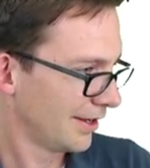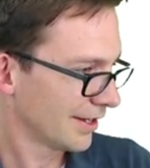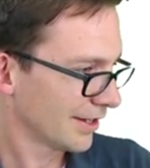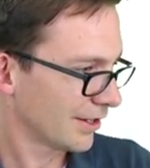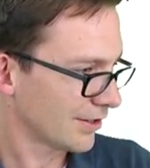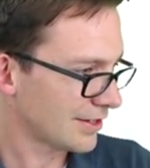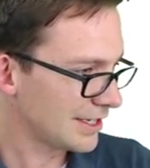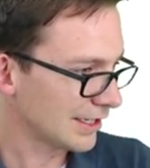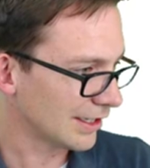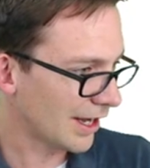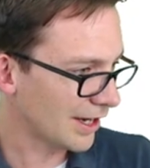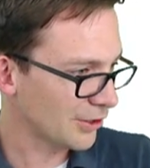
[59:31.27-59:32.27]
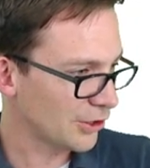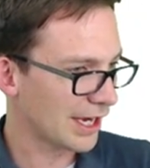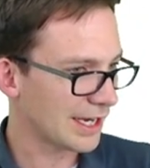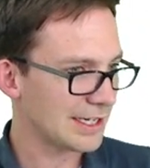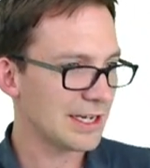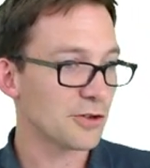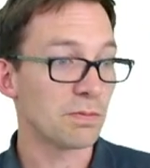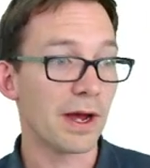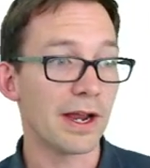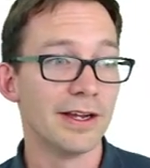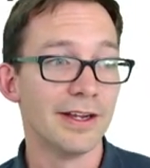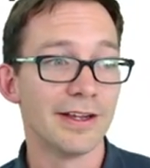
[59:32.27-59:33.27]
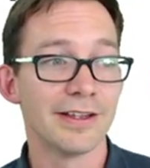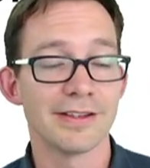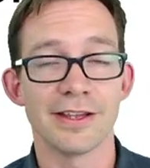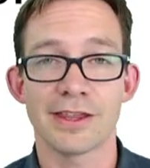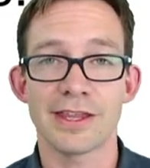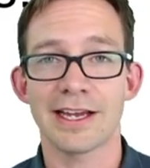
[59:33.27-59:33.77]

Because I see a lot of good ideas, but the thing,